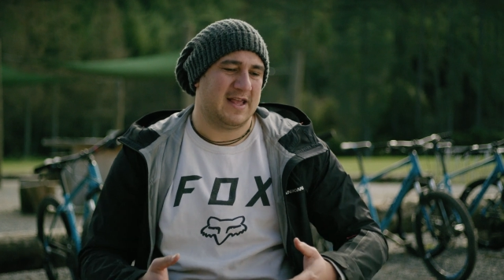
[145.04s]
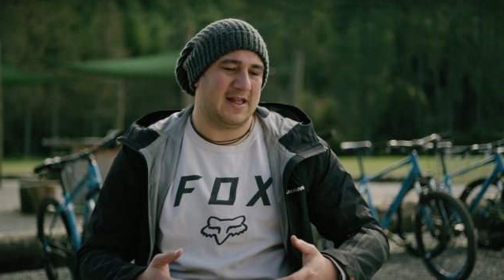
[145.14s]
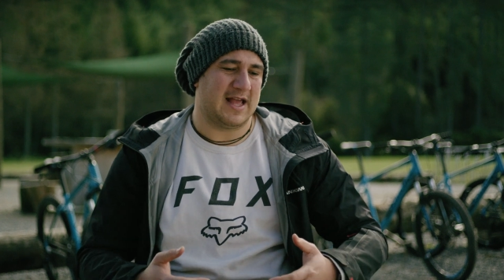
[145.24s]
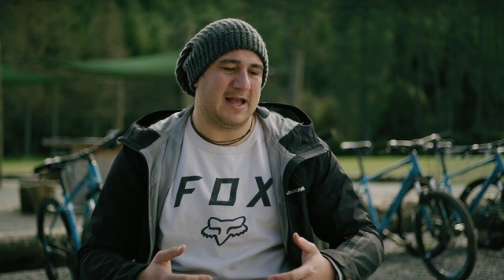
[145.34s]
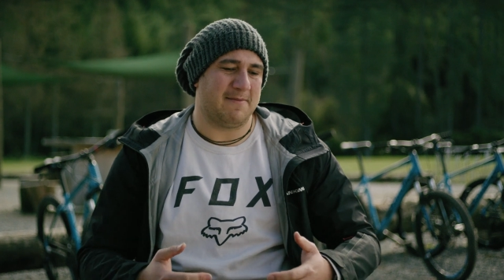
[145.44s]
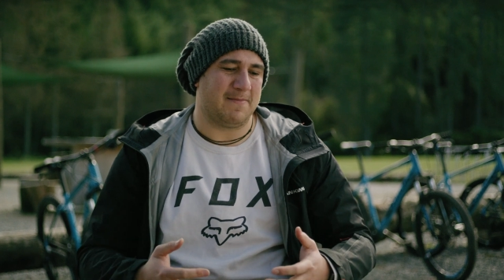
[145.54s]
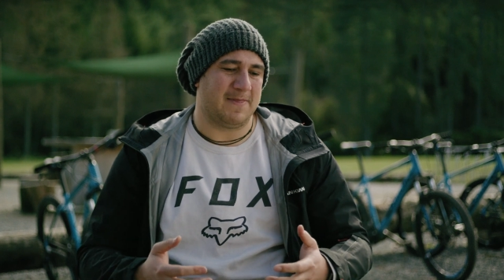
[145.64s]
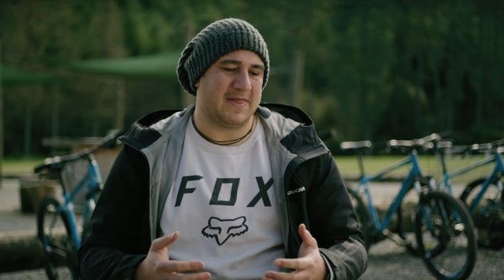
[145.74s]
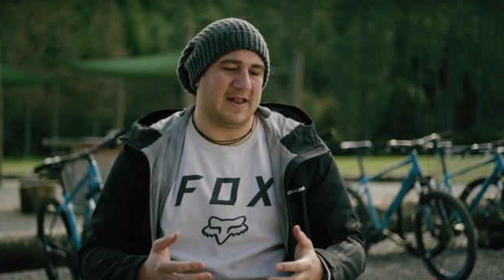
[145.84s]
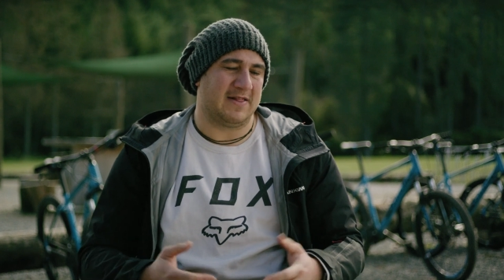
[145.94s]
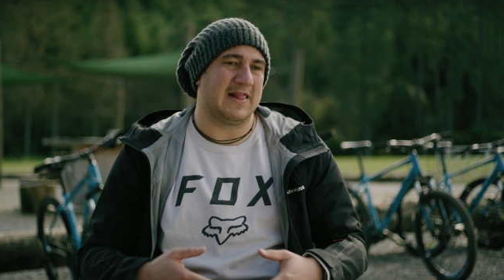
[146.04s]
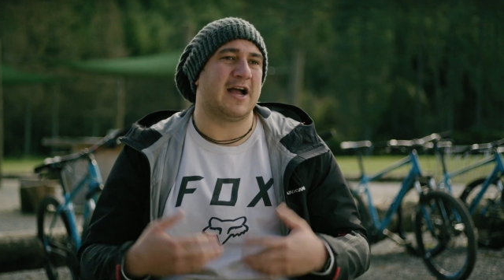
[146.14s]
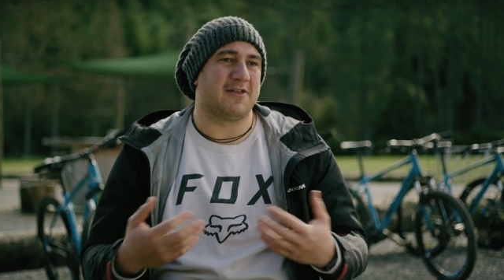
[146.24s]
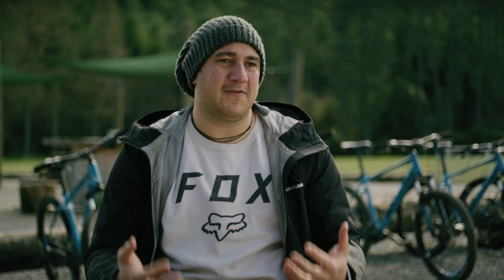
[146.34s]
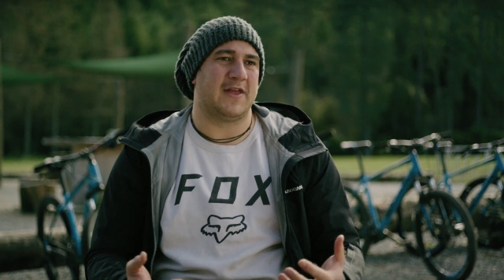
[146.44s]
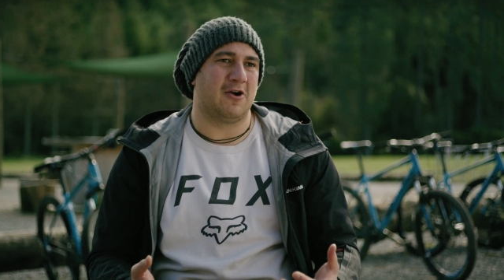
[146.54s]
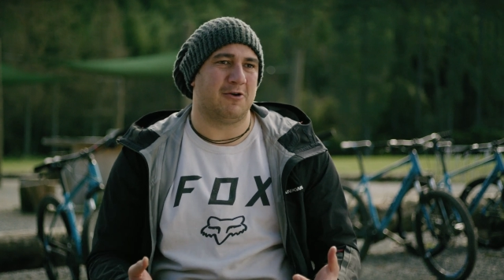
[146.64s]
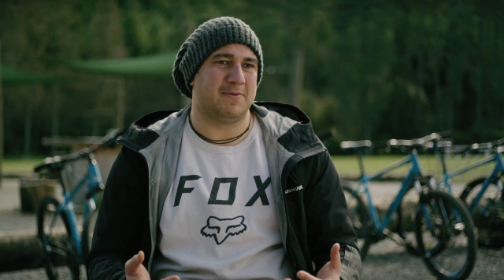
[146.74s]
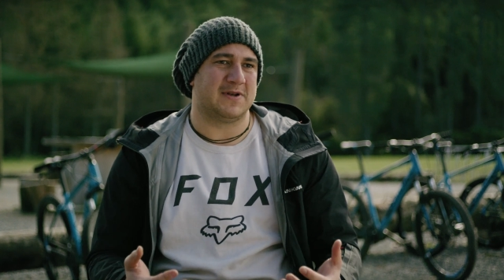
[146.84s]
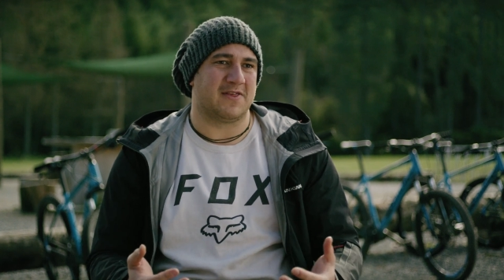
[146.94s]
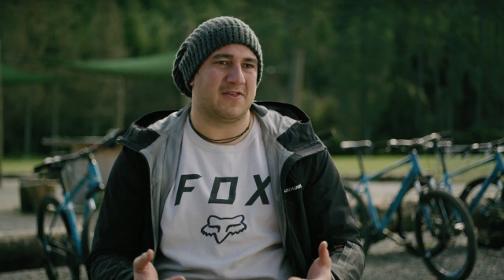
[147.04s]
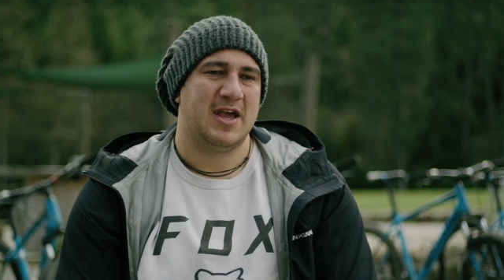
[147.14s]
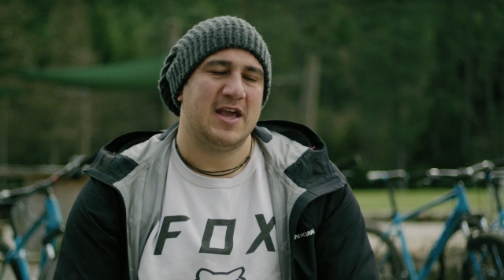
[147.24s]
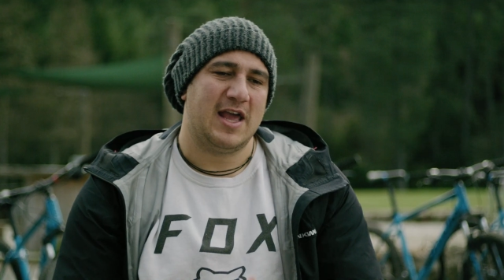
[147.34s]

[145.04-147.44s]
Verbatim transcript: um, that allows for that openness.